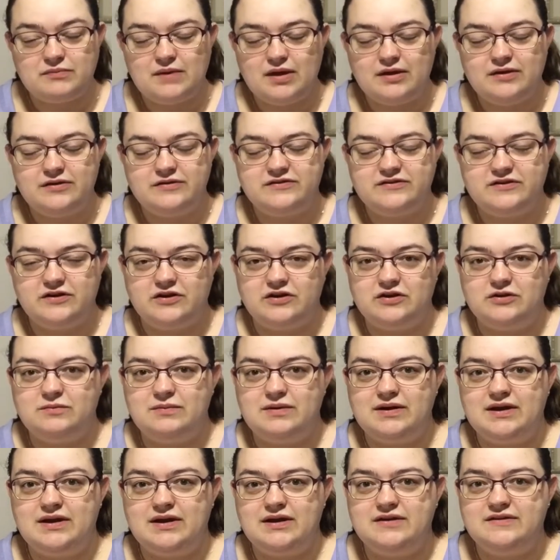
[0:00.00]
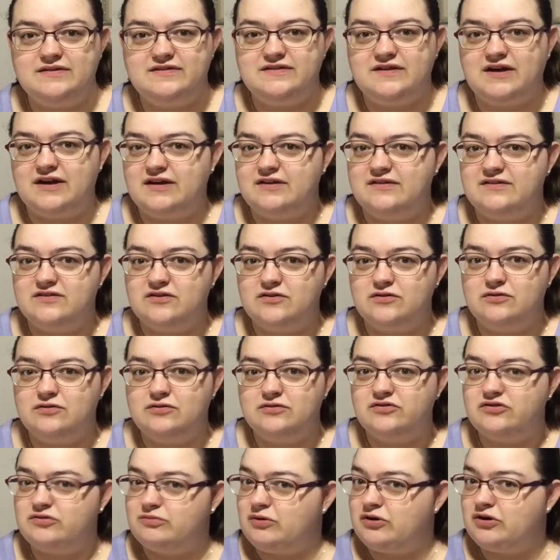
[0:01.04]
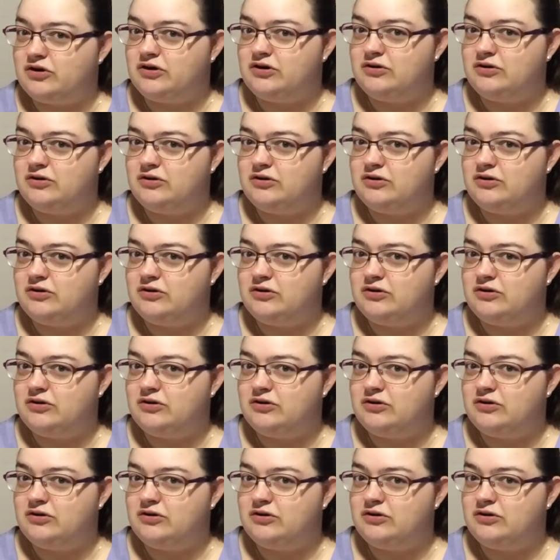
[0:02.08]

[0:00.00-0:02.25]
So we start school tomorrow,